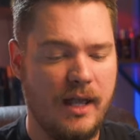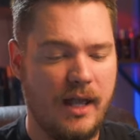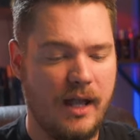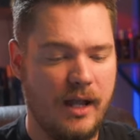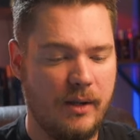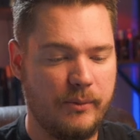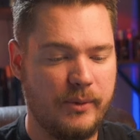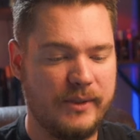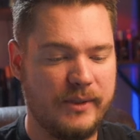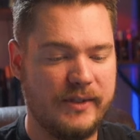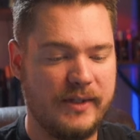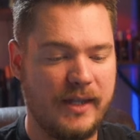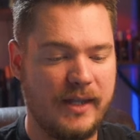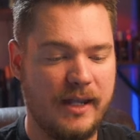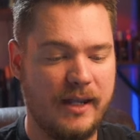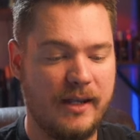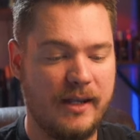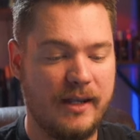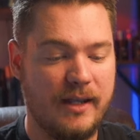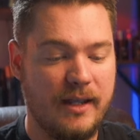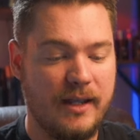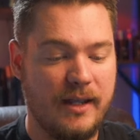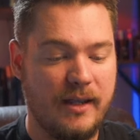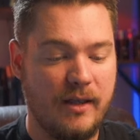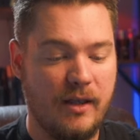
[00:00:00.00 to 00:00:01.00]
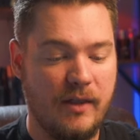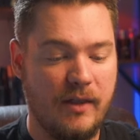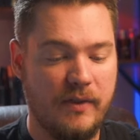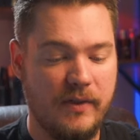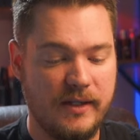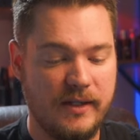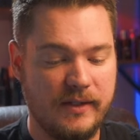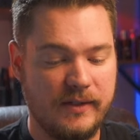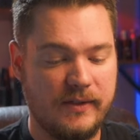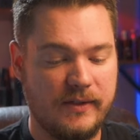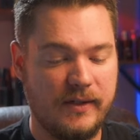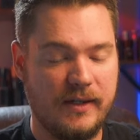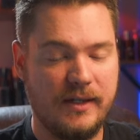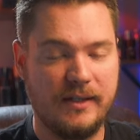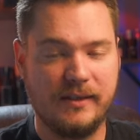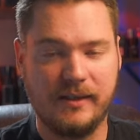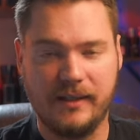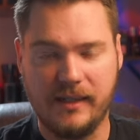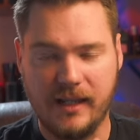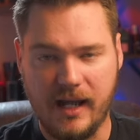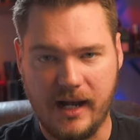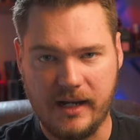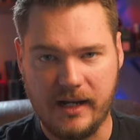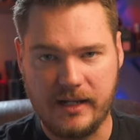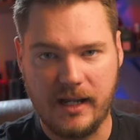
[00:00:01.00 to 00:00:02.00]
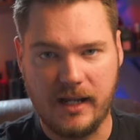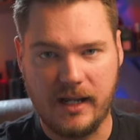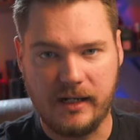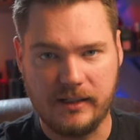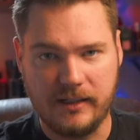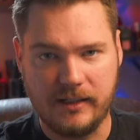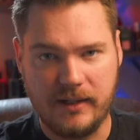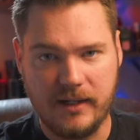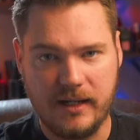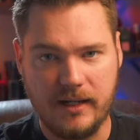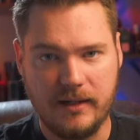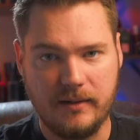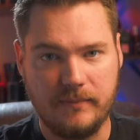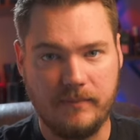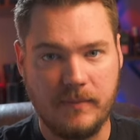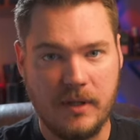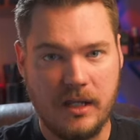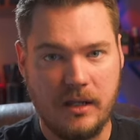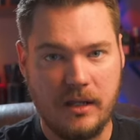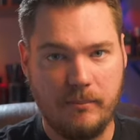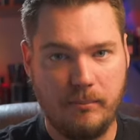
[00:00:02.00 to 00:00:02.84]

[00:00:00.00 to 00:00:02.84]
I would say this is nine out of 10